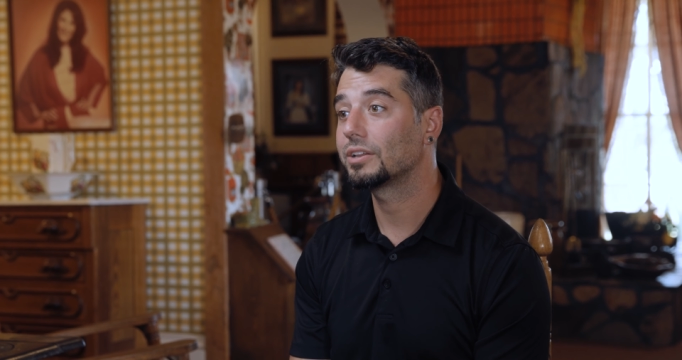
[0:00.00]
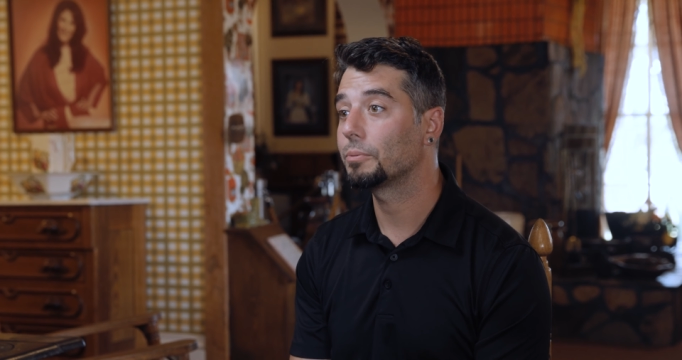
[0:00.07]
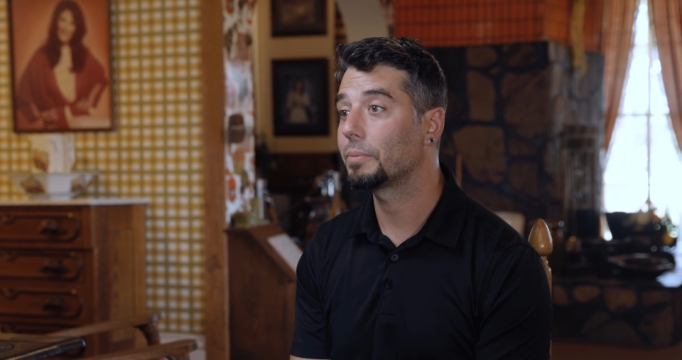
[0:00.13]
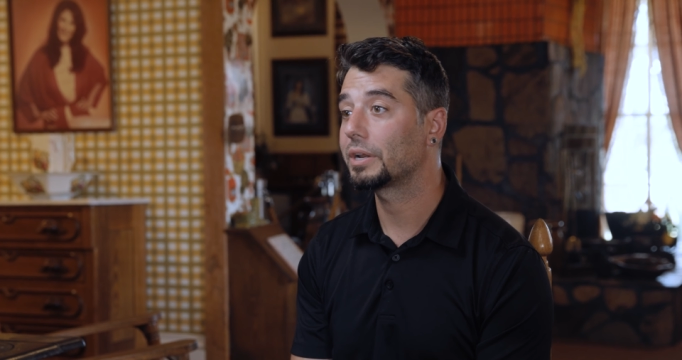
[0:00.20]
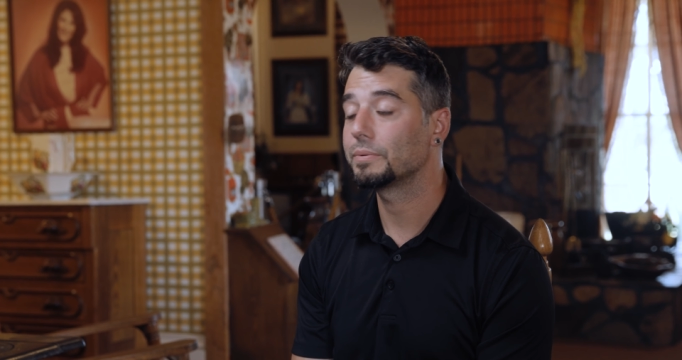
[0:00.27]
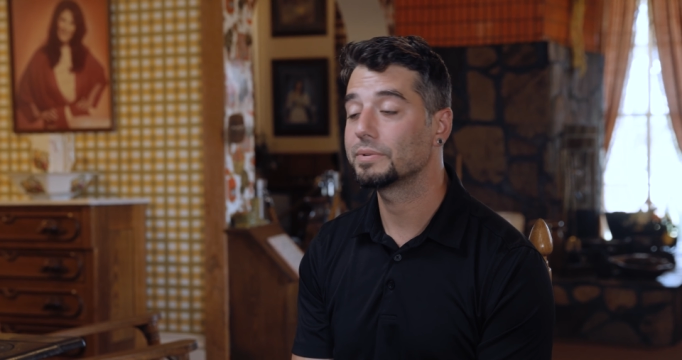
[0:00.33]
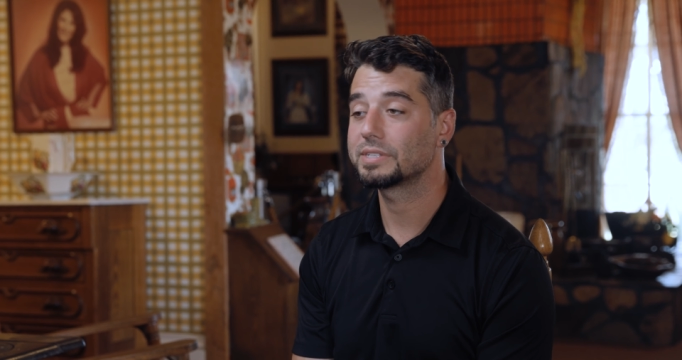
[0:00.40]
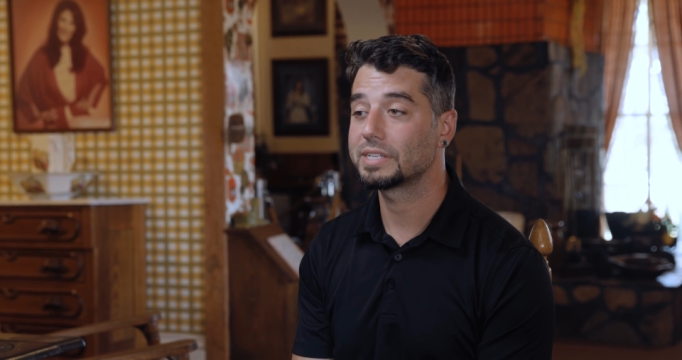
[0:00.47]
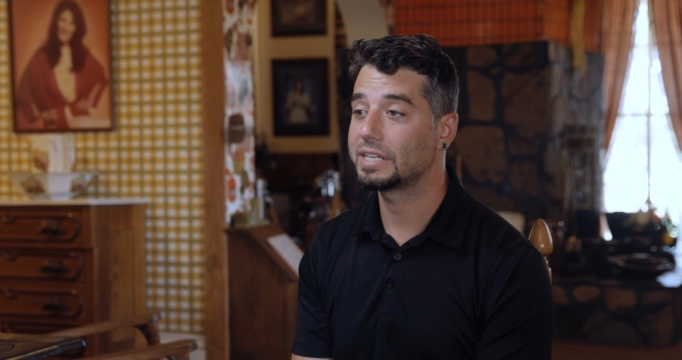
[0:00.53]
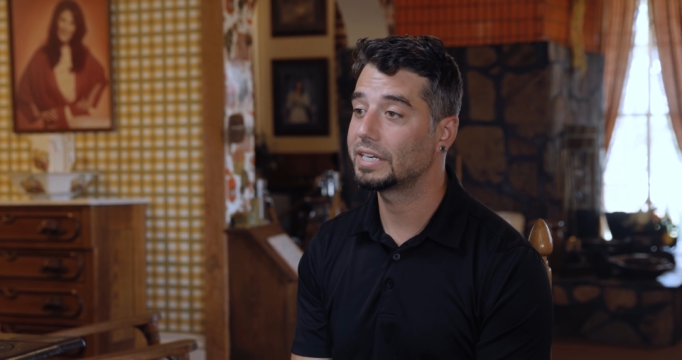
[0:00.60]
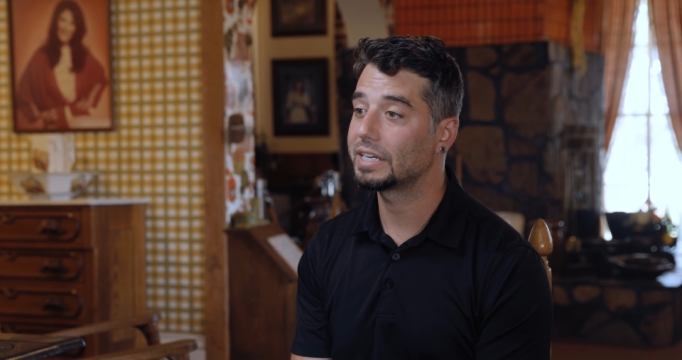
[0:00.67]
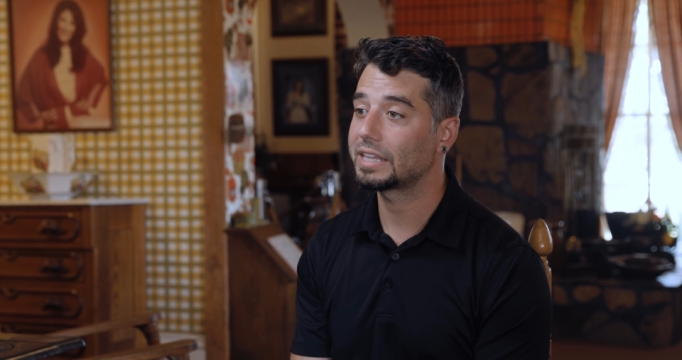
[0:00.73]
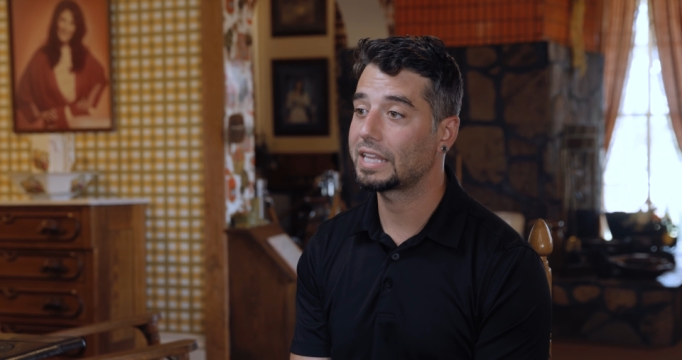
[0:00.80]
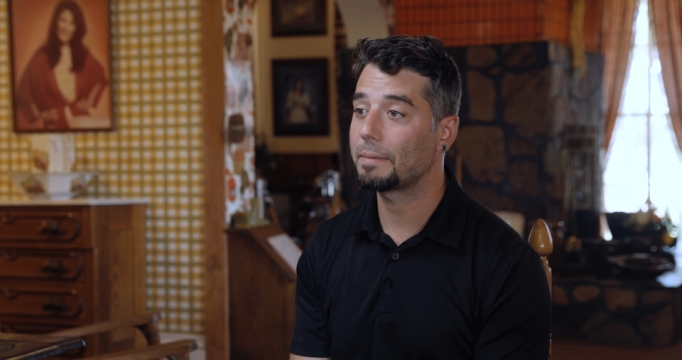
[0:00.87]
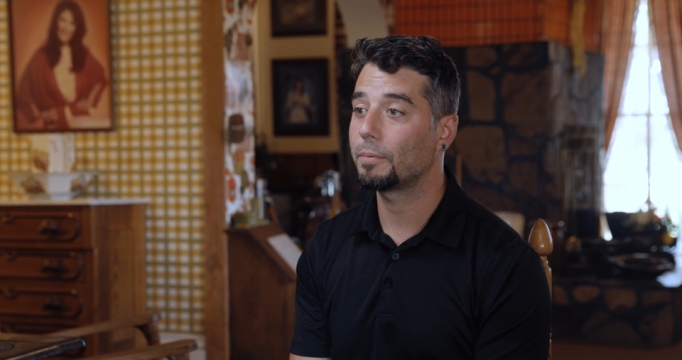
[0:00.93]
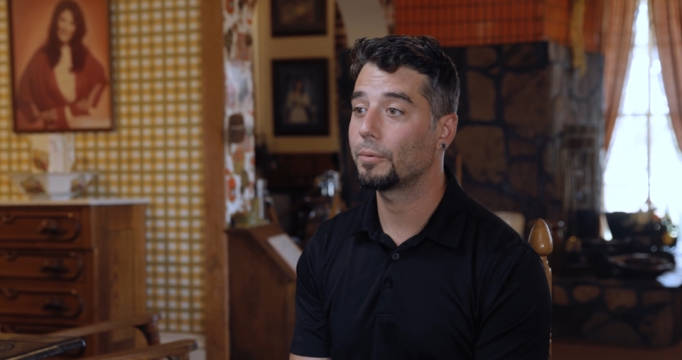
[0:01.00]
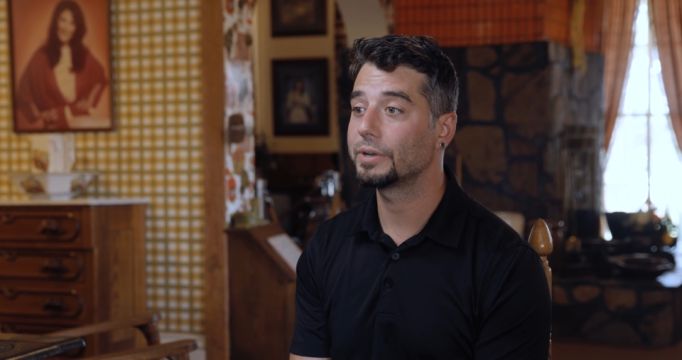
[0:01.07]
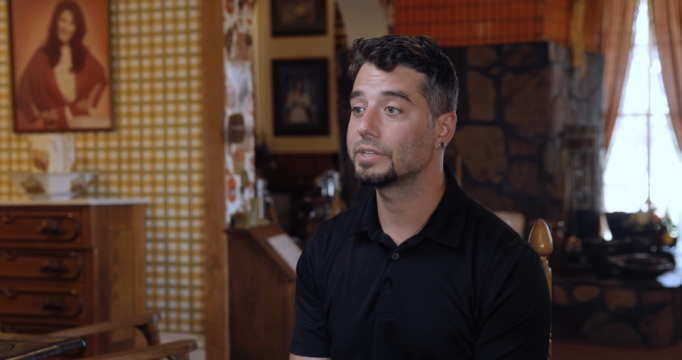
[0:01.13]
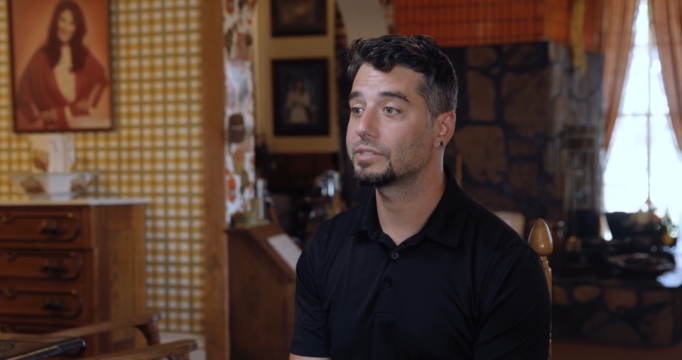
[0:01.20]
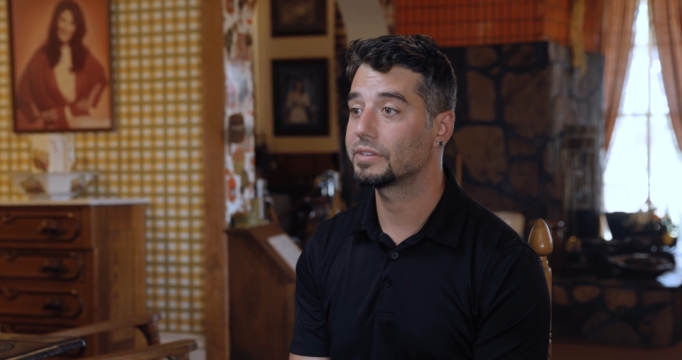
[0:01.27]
Nobody was in it at that point,